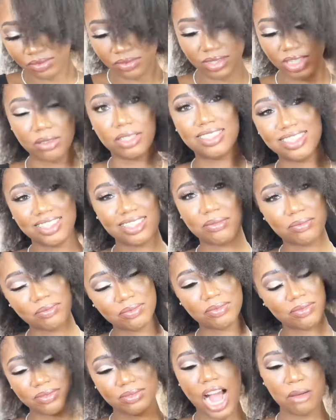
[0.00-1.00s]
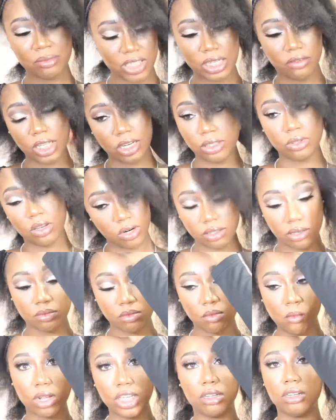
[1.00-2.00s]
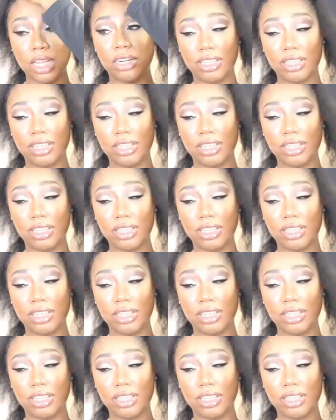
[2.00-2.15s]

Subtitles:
so of course I'm going to braid going right